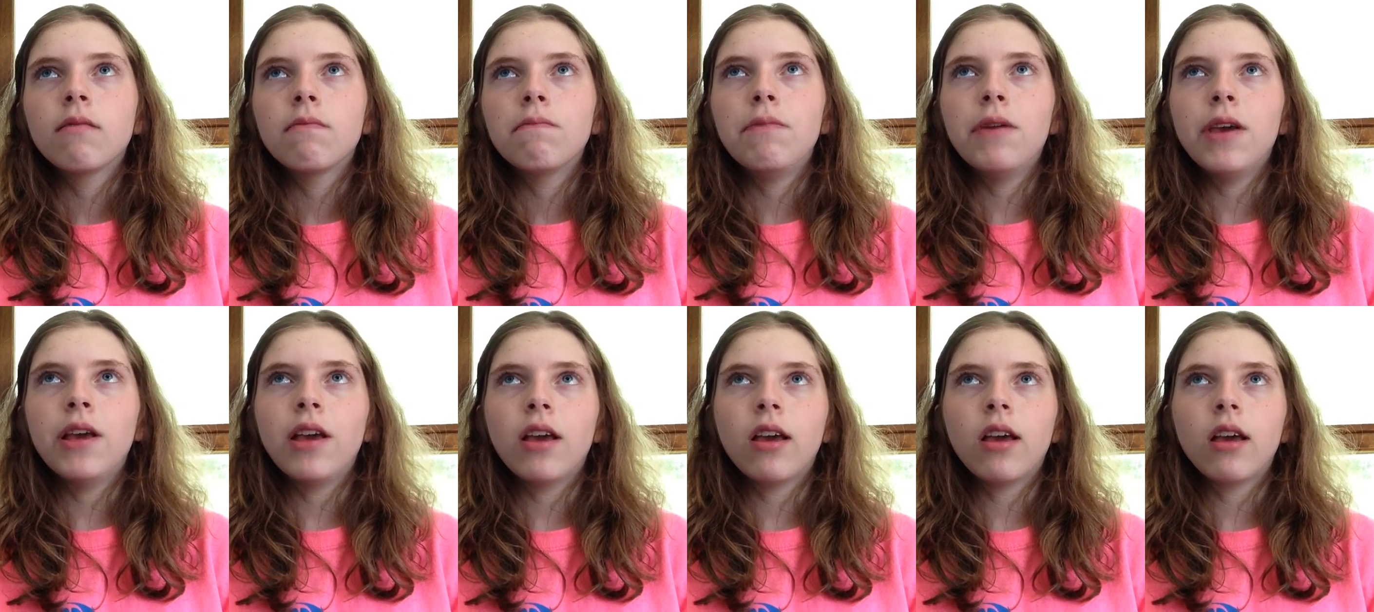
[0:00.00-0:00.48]

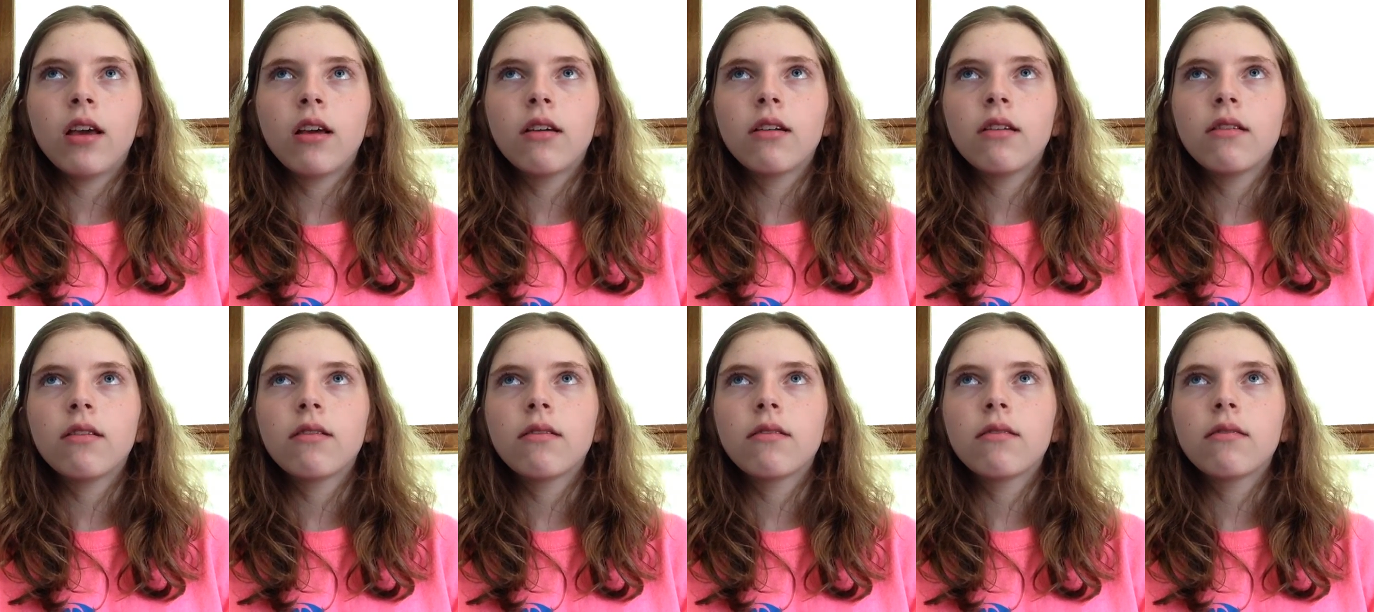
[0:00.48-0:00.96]

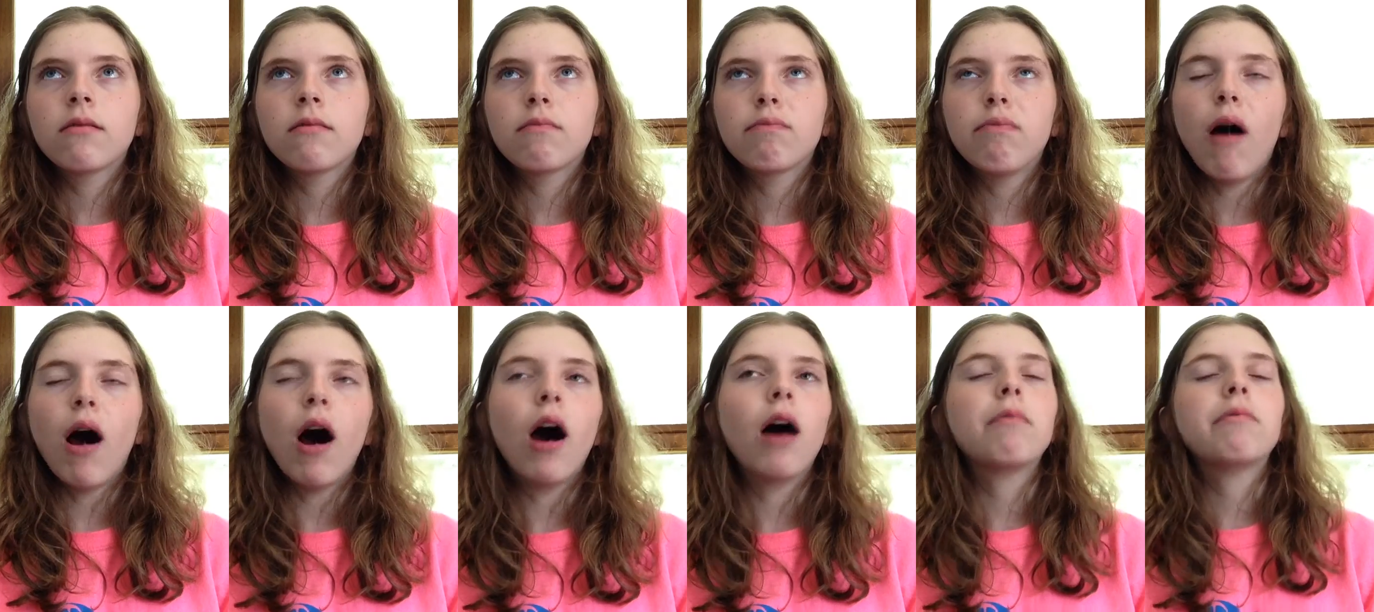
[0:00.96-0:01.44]
being
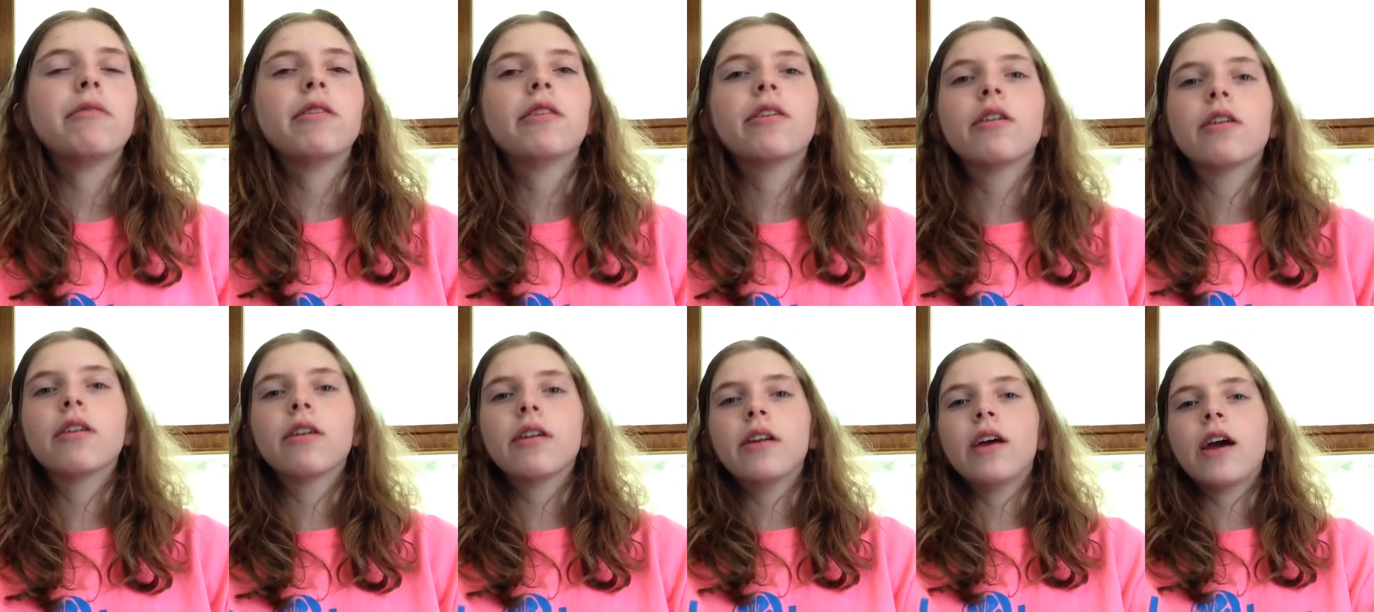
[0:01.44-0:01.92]

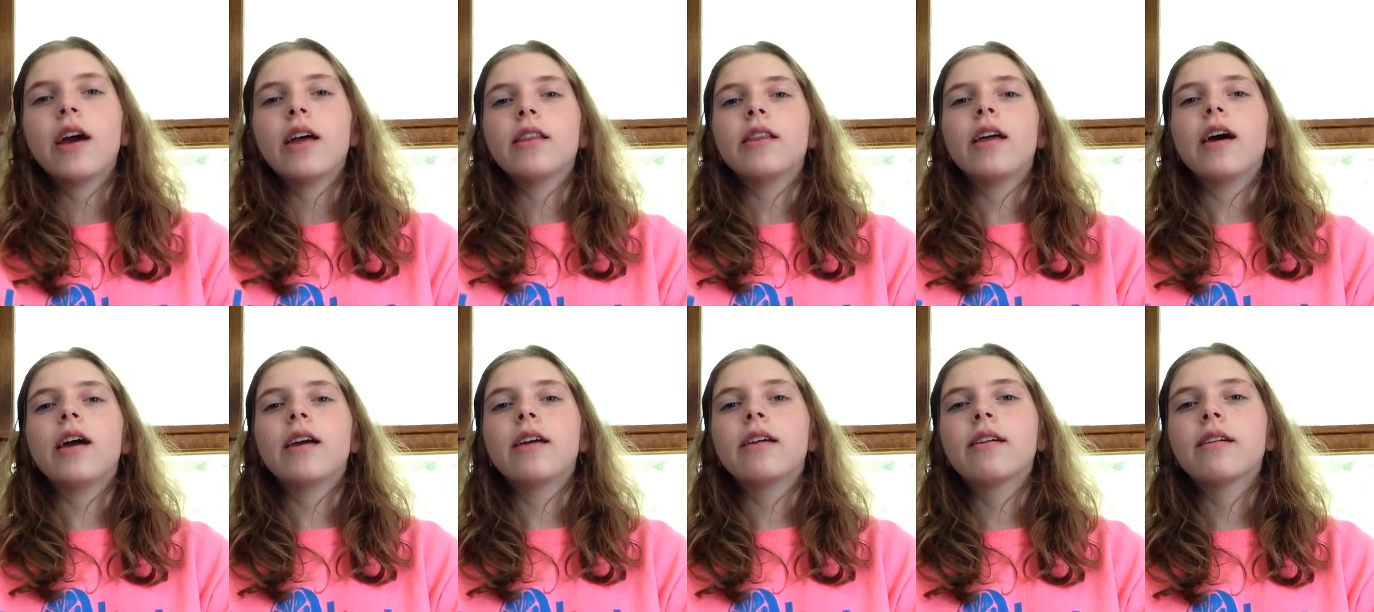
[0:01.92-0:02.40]
popular, and I
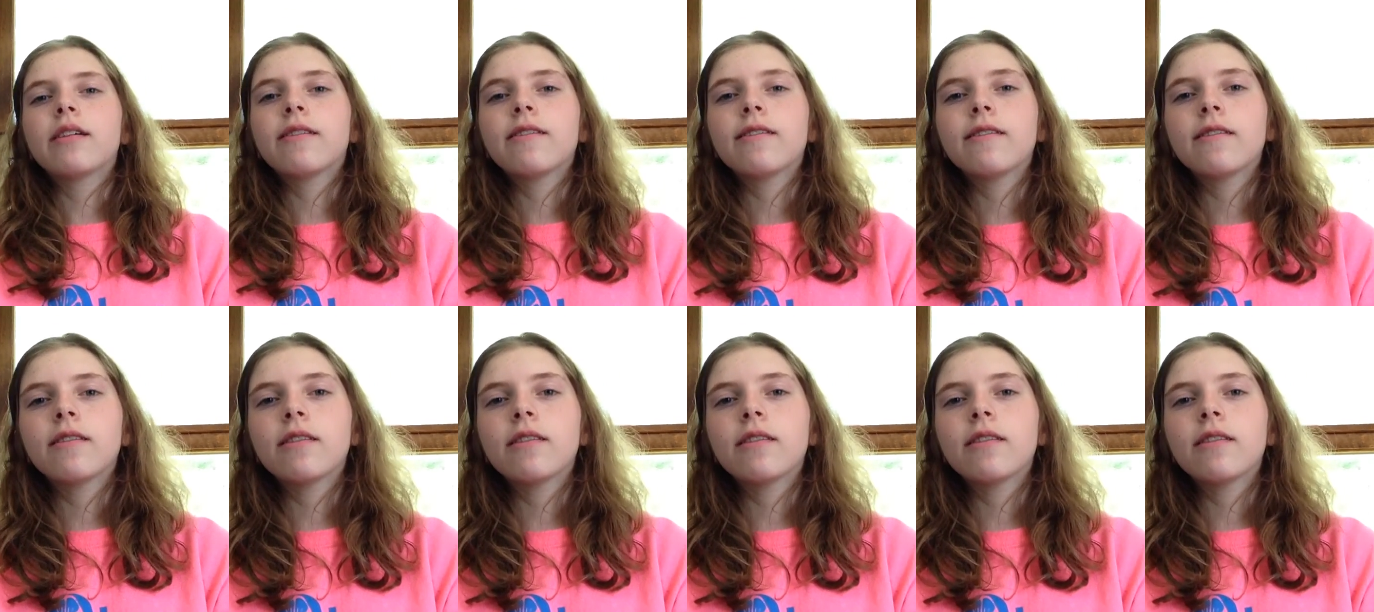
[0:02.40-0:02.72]
like